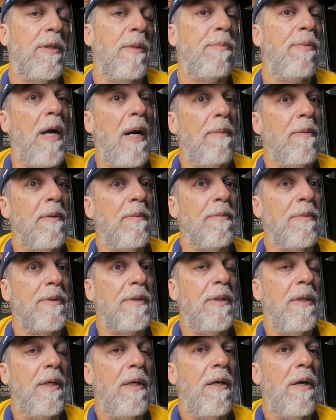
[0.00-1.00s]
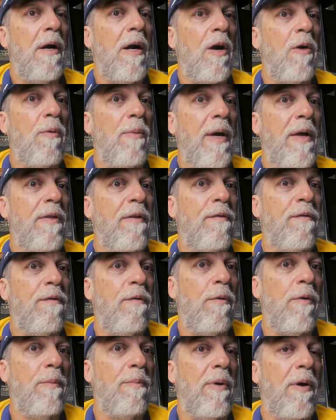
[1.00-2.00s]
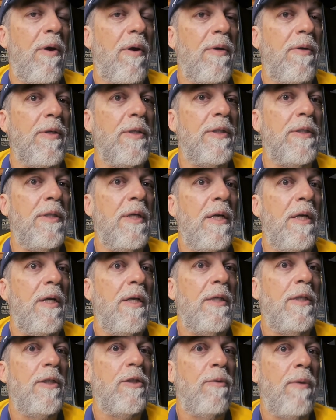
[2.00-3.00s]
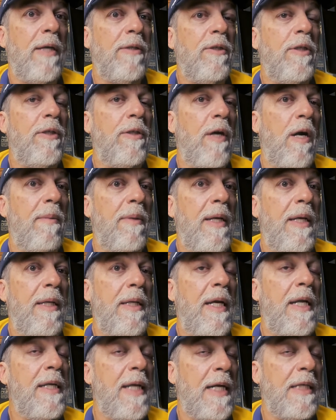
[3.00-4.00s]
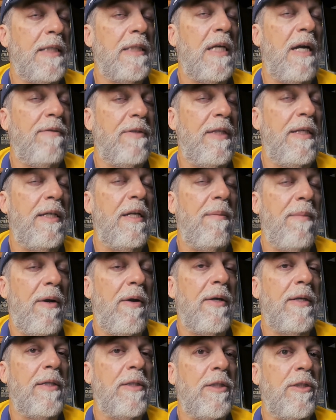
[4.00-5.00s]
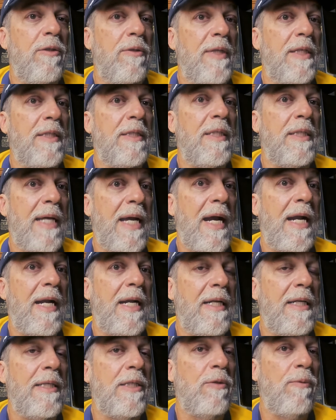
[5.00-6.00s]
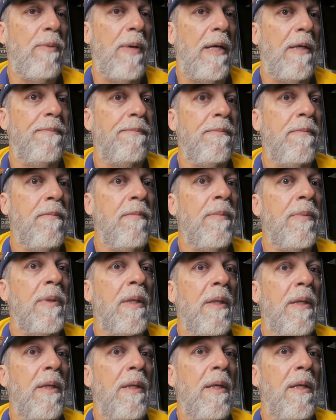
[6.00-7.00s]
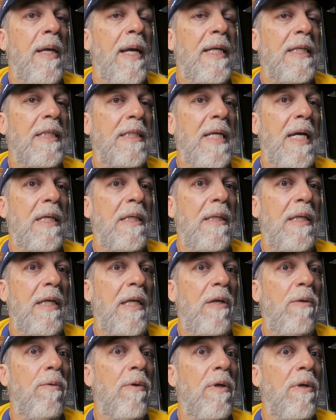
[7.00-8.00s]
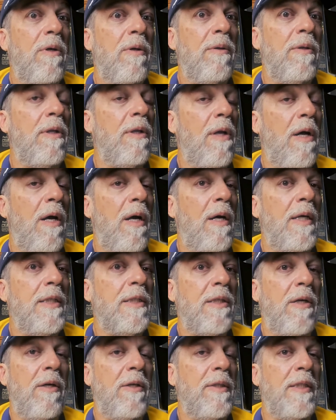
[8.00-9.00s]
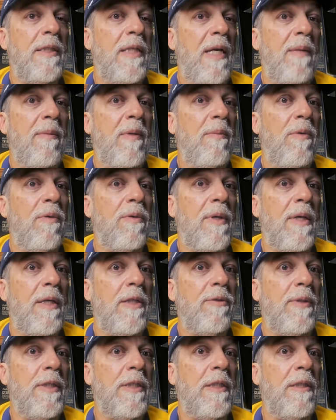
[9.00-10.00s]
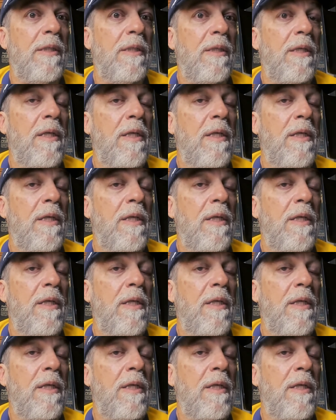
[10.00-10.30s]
The problems are when the foreign partners try to dominate, and yes, I've seen Americans do this in Canada as well. And secondly, where laws aren't the same in both countries.